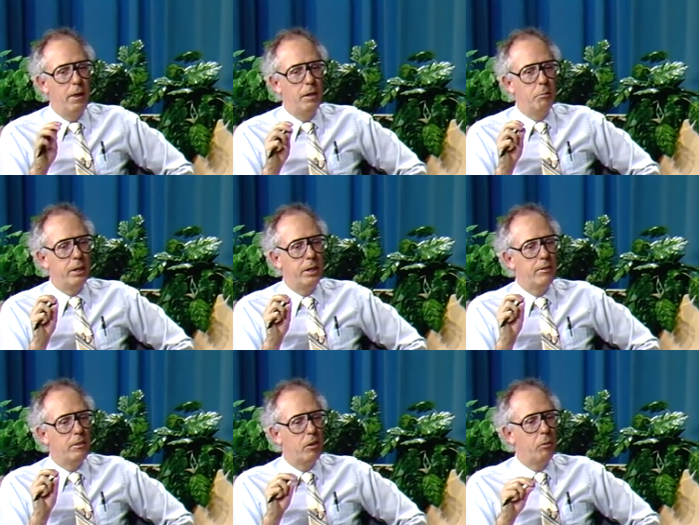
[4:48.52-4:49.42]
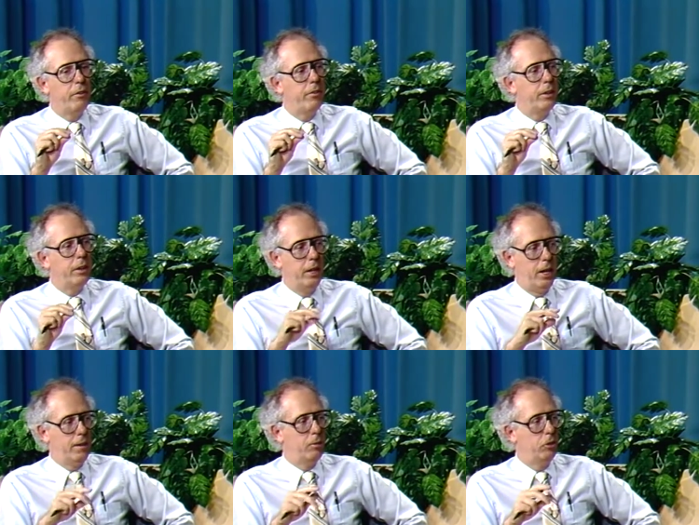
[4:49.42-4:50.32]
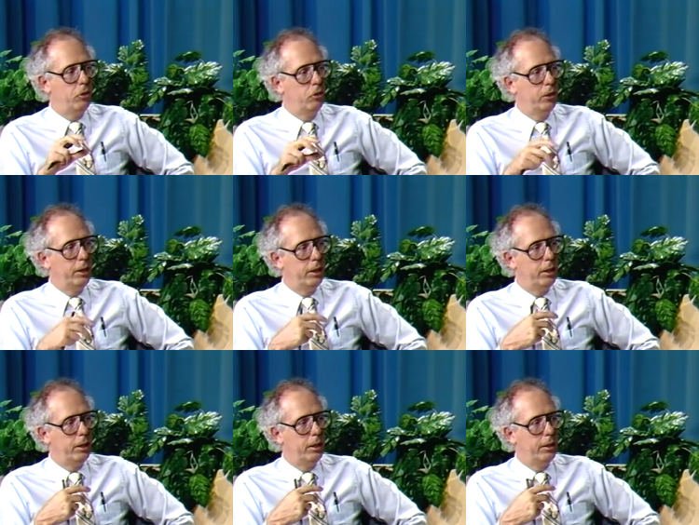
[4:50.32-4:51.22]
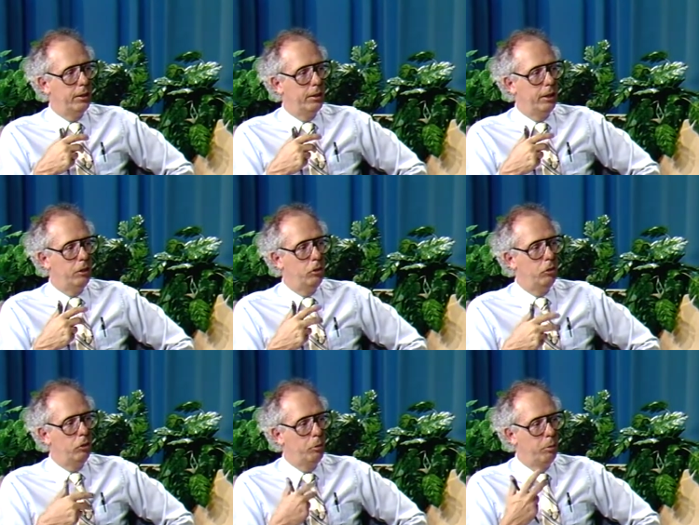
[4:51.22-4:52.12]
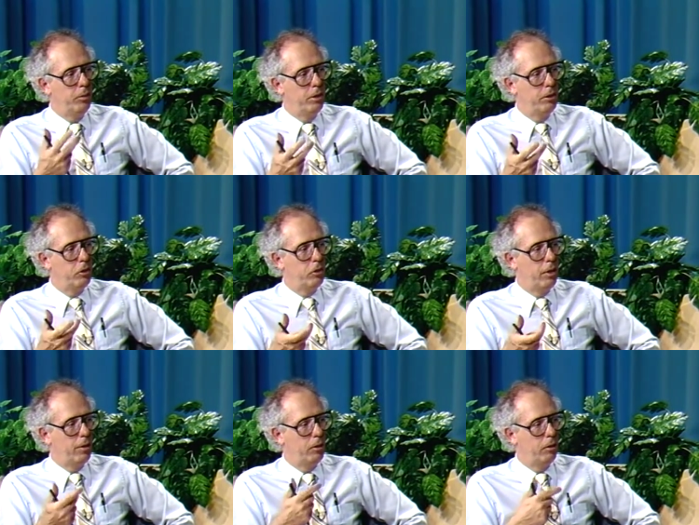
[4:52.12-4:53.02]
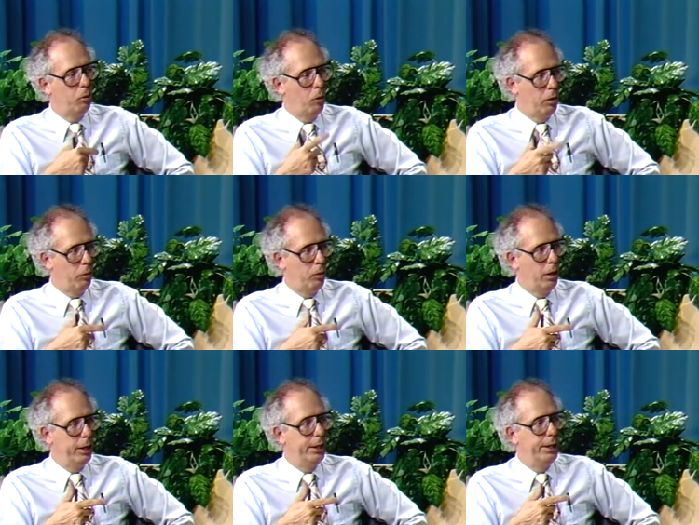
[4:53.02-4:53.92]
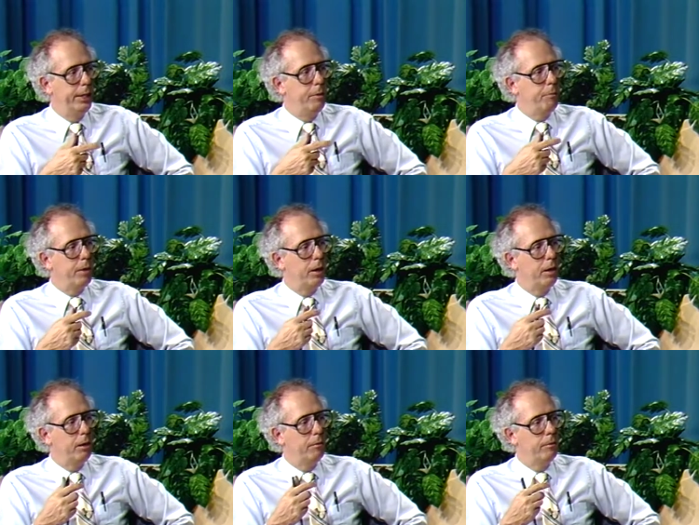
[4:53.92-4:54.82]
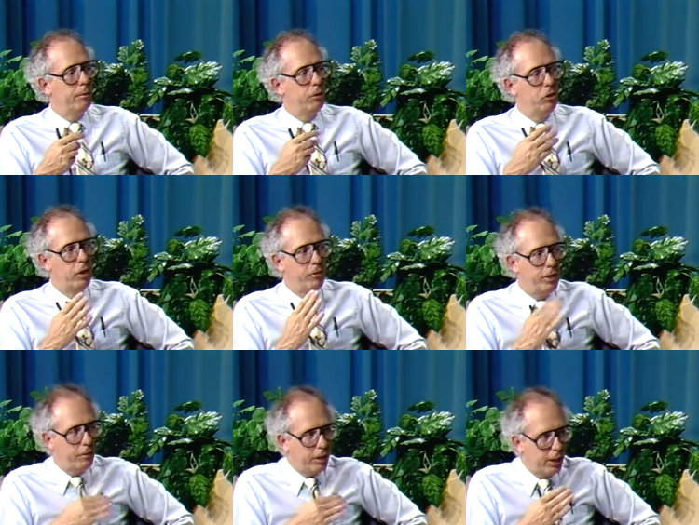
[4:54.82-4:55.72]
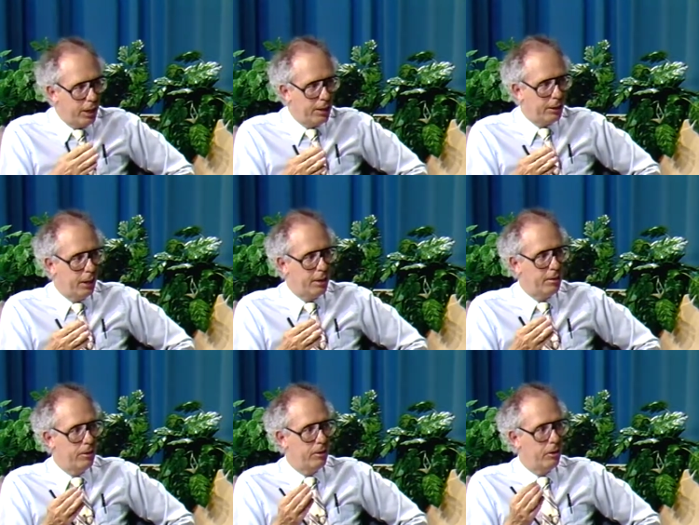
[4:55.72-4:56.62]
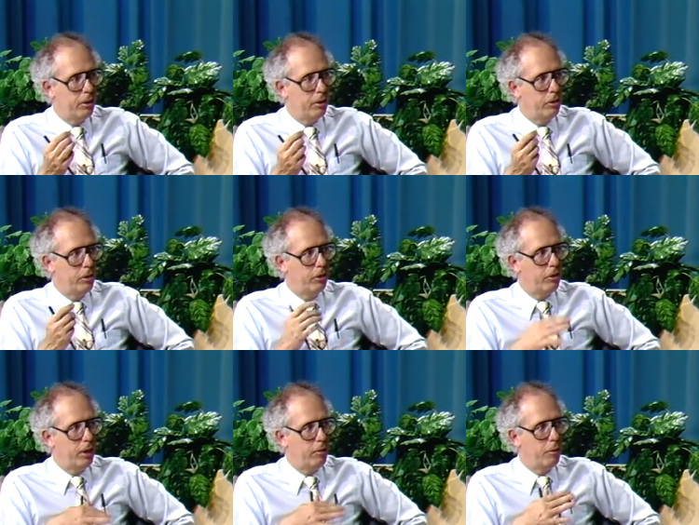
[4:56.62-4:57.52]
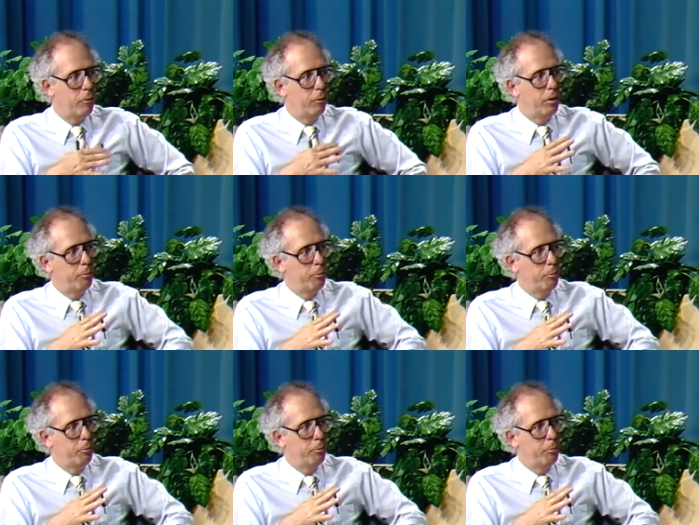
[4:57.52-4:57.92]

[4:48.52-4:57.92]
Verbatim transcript: But let's start with the class. When you're doing a, a group of individuals rather than a one-on-one, mm-hmm. uh, do you have different kind of classes, or, or do you just have a, one